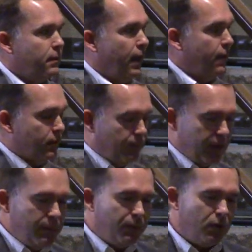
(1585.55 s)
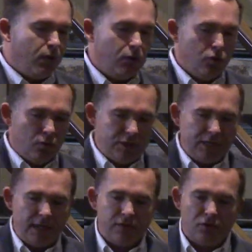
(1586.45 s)
And the people who
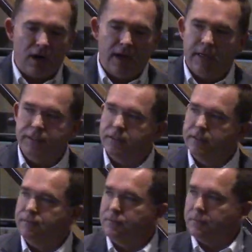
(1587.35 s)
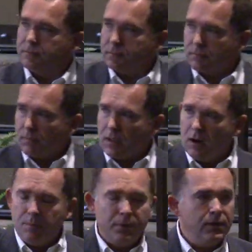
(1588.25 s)
reject Christ
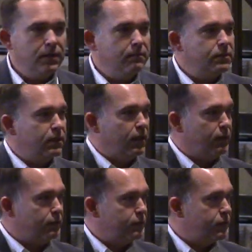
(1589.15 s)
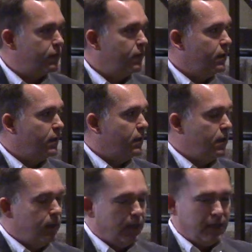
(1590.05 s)
are putting themselves
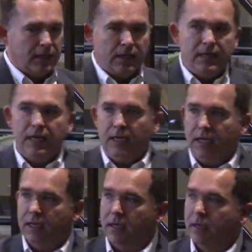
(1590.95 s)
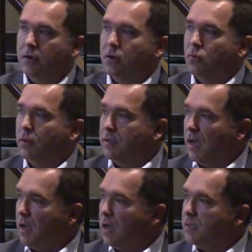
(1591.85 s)
in league with
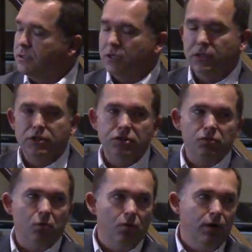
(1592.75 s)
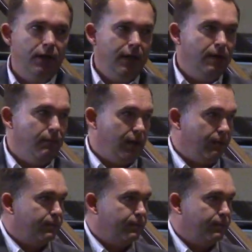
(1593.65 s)
God's sworn enemy.